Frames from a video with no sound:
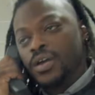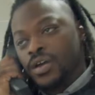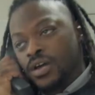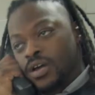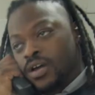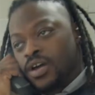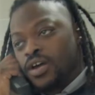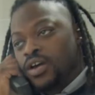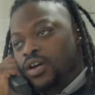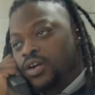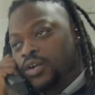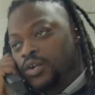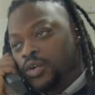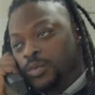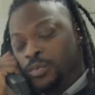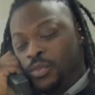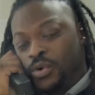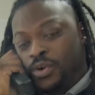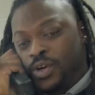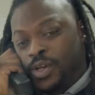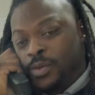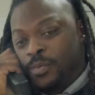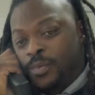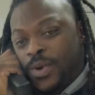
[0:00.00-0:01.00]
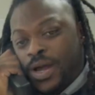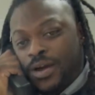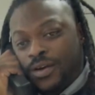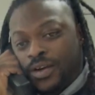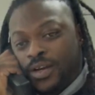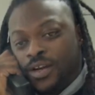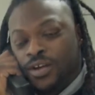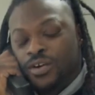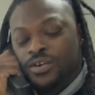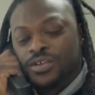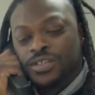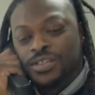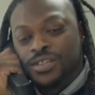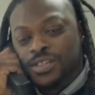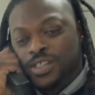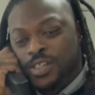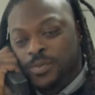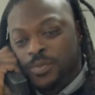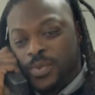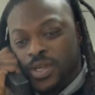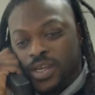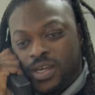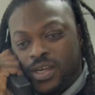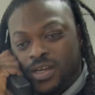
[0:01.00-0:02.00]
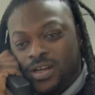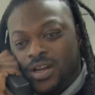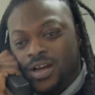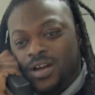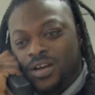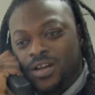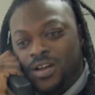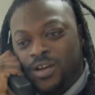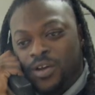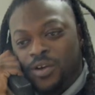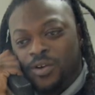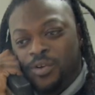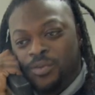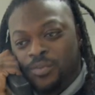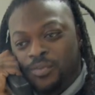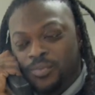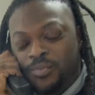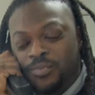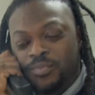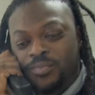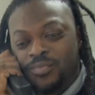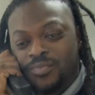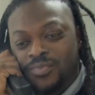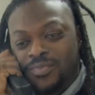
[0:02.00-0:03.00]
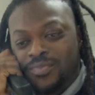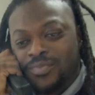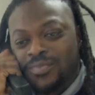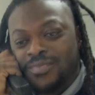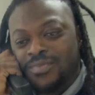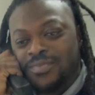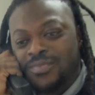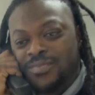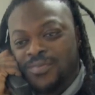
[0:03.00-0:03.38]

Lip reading: representative would give them a call and go through the project first after the